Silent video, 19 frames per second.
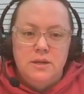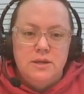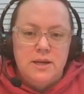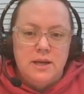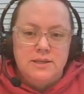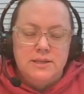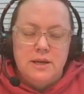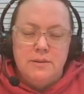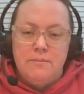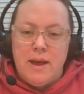
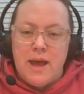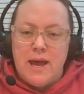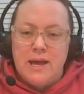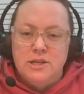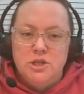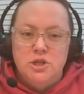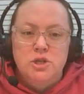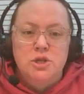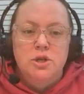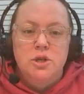Does it
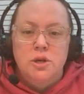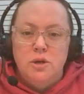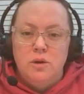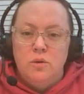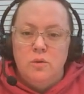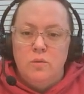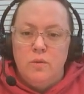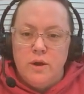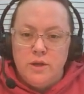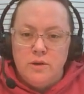match
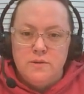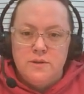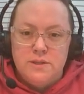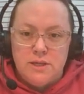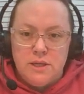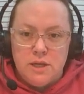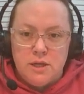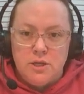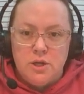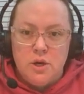what you
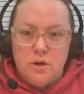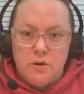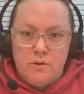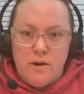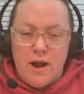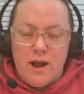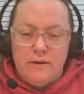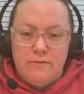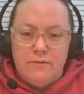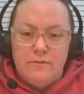see in your
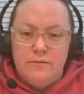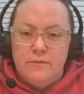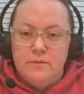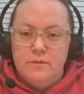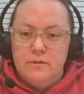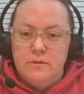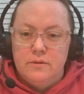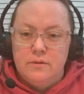graph?